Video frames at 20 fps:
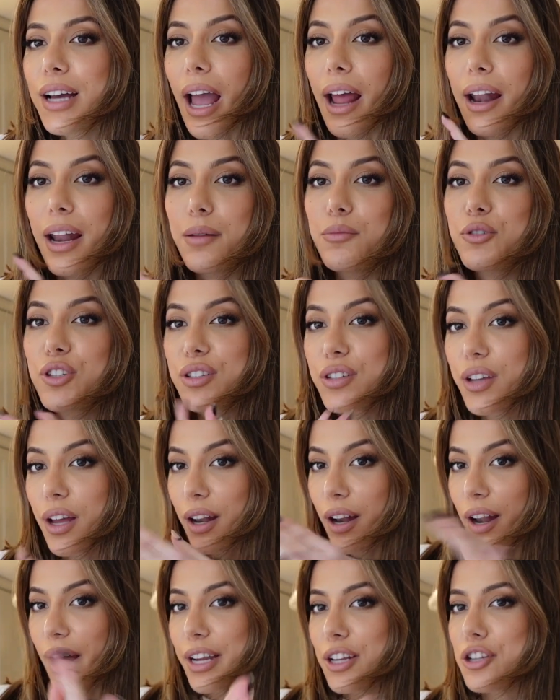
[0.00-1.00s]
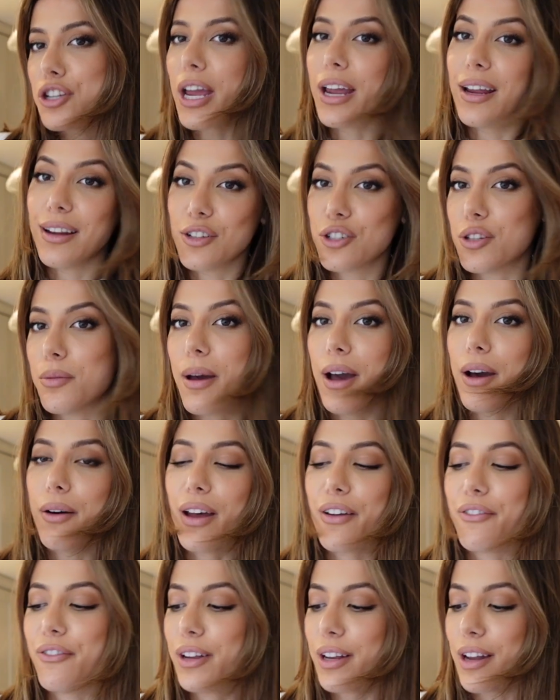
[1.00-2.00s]
and I'm just gonna like change them
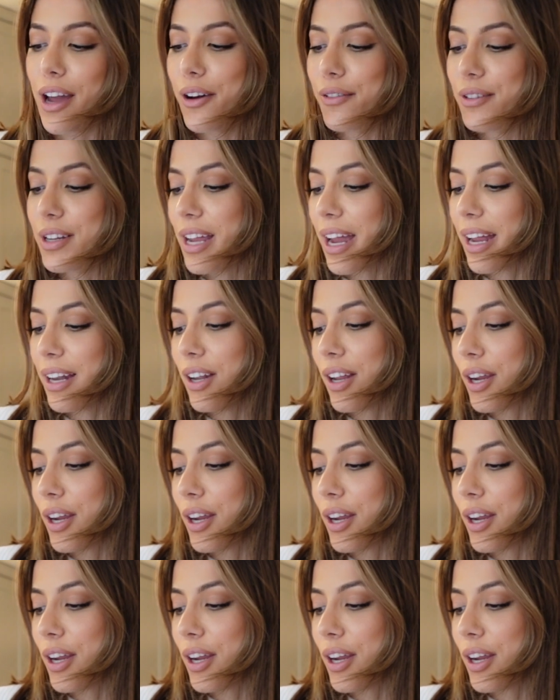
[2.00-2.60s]
out every now and again,